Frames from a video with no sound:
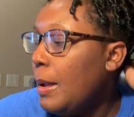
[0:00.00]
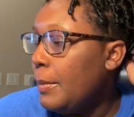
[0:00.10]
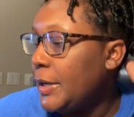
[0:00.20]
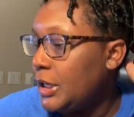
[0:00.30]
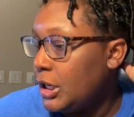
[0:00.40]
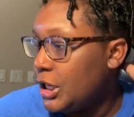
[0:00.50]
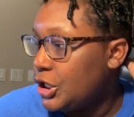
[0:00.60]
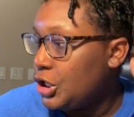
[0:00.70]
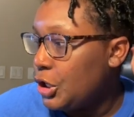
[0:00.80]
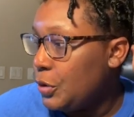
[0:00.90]
But yeah,
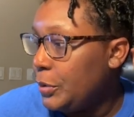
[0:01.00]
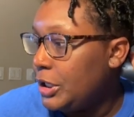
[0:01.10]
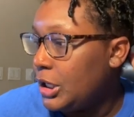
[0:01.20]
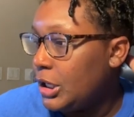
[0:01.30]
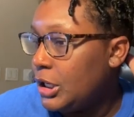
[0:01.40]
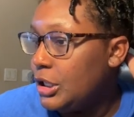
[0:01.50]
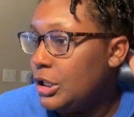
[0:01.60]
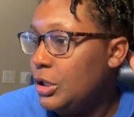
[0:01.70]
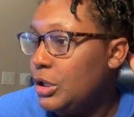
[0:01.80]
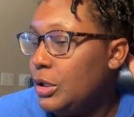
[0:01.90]
so we didn't
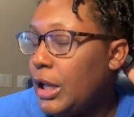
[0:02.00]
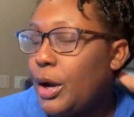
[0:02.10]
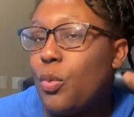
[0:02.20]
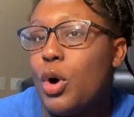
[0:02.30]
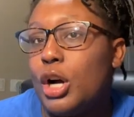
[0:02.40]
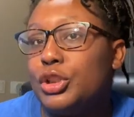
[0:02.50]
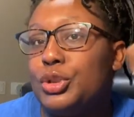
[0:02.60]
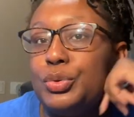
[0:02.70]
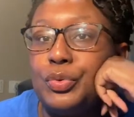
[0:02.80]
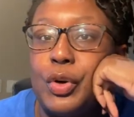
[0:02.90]
like walk
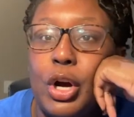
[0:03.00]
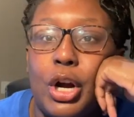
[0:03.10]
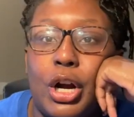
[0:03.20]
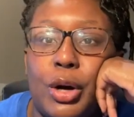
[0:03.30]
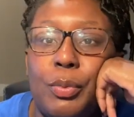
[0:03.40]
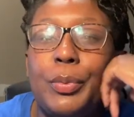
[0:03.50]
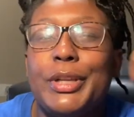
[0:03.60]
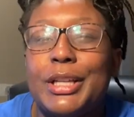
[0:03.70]
too far. Well, we